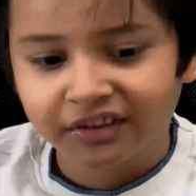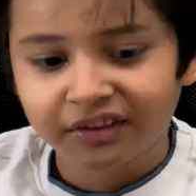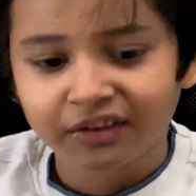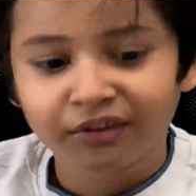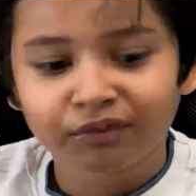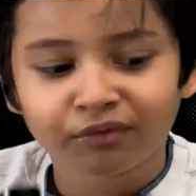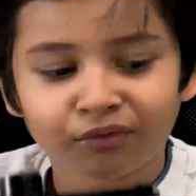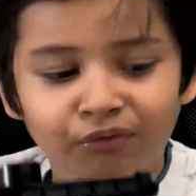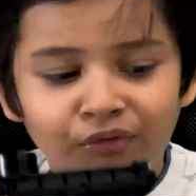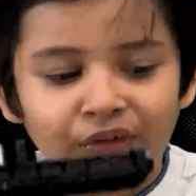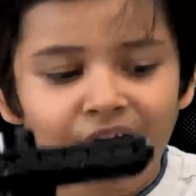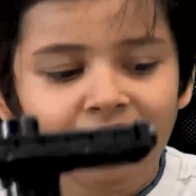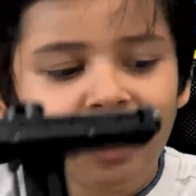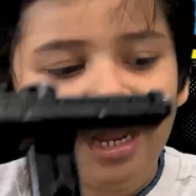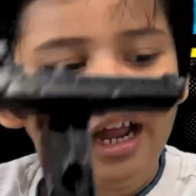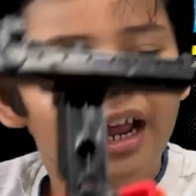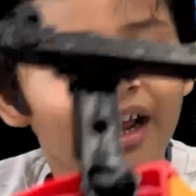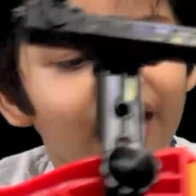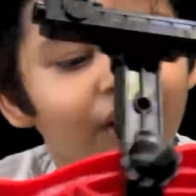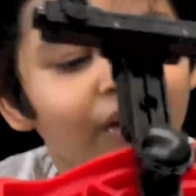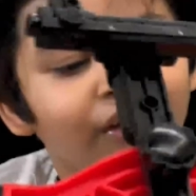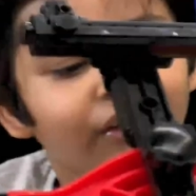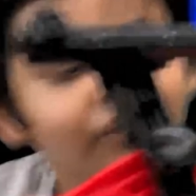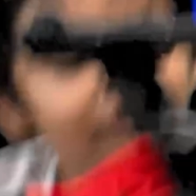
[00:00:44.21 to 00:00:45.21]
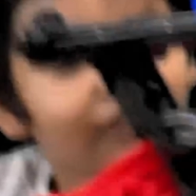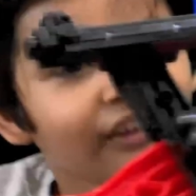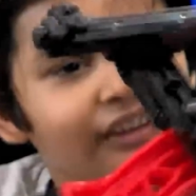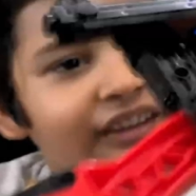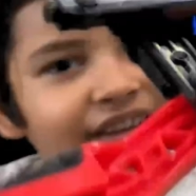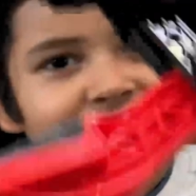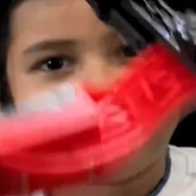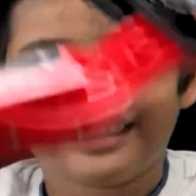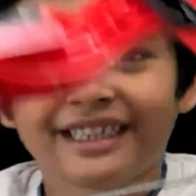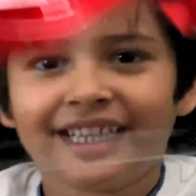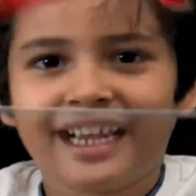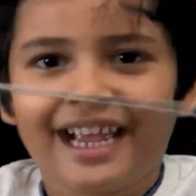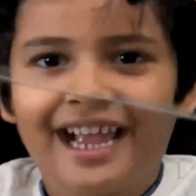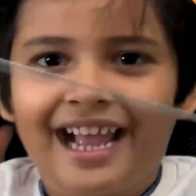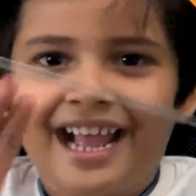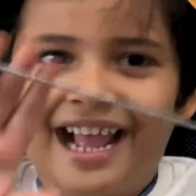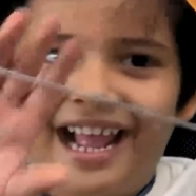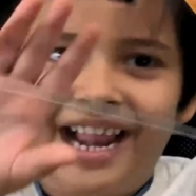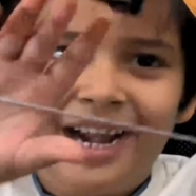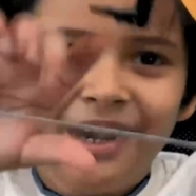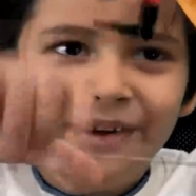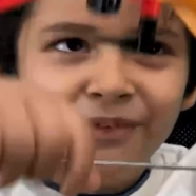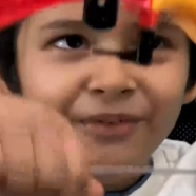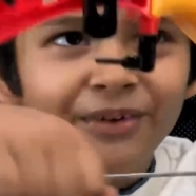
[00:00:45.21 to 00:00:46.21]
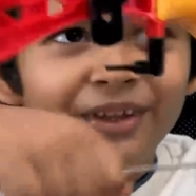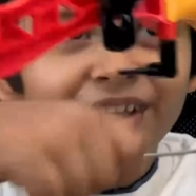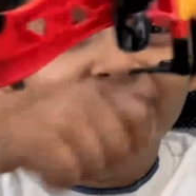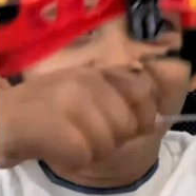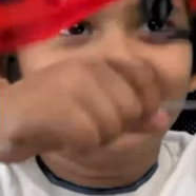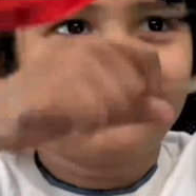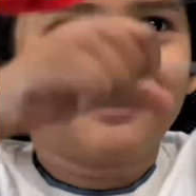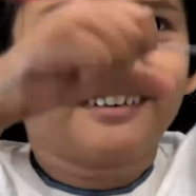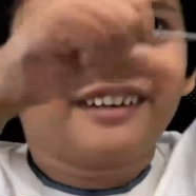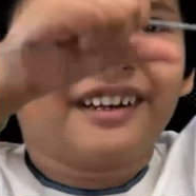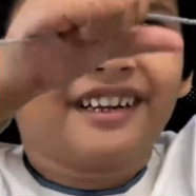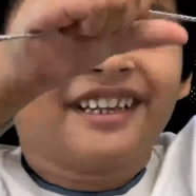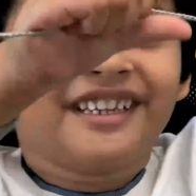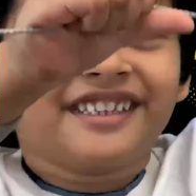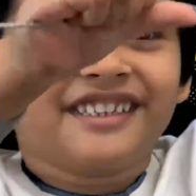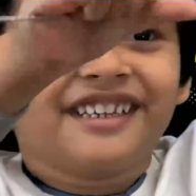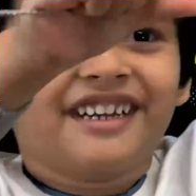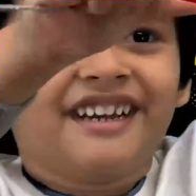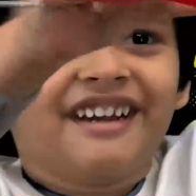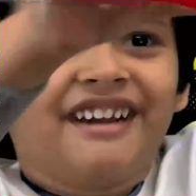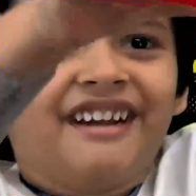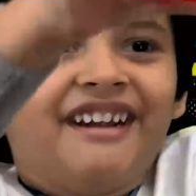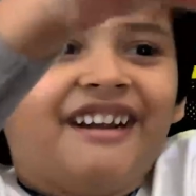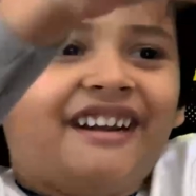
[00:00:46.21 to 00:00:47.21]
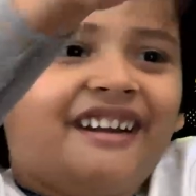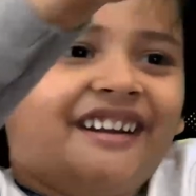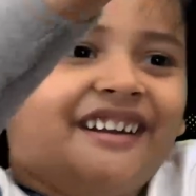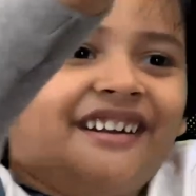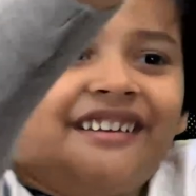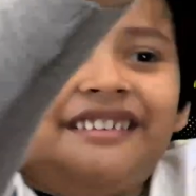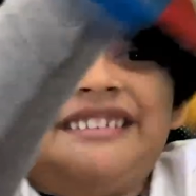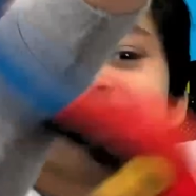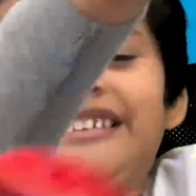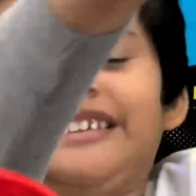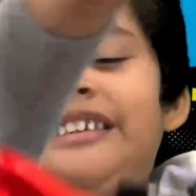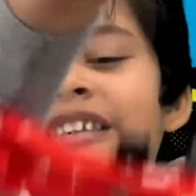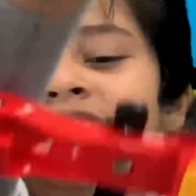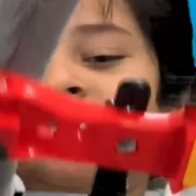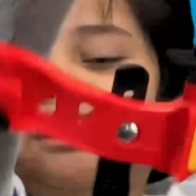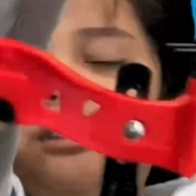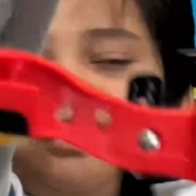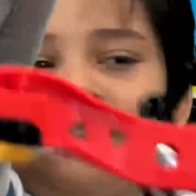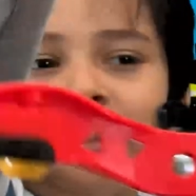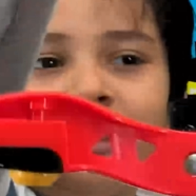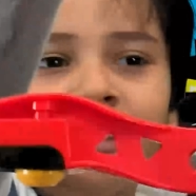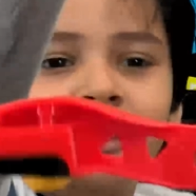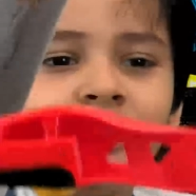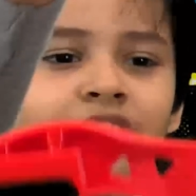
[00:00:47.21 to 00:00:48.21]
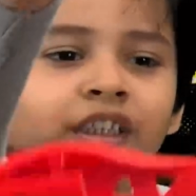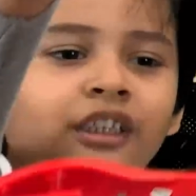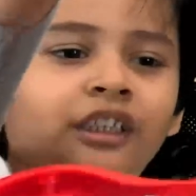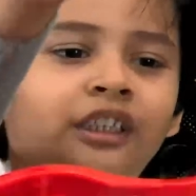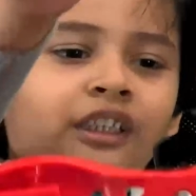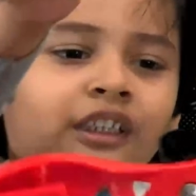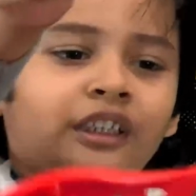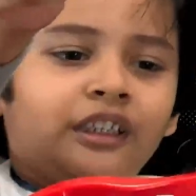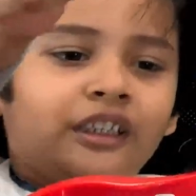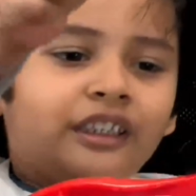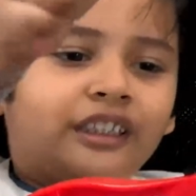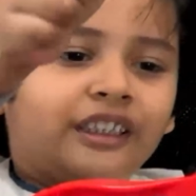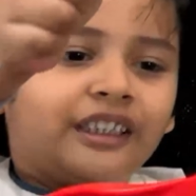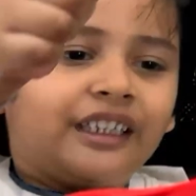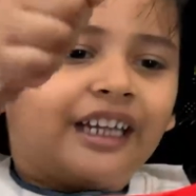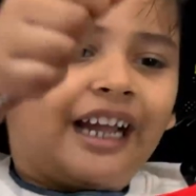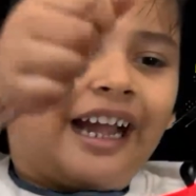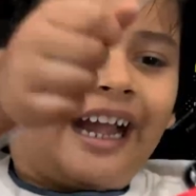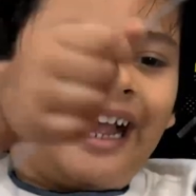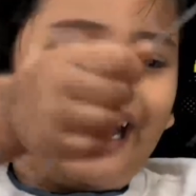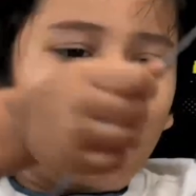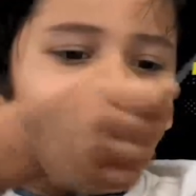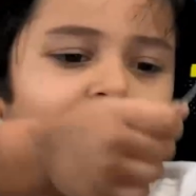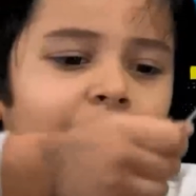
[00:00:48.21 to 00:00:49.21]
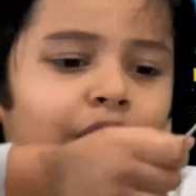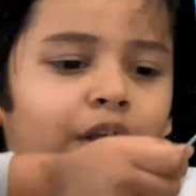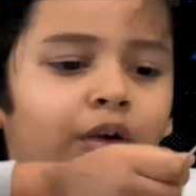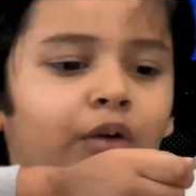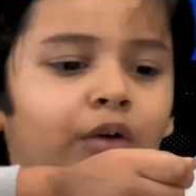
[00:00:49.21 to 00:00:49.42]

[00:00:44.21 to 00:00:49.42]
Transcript: Wow, the arrow is right here. The arrow.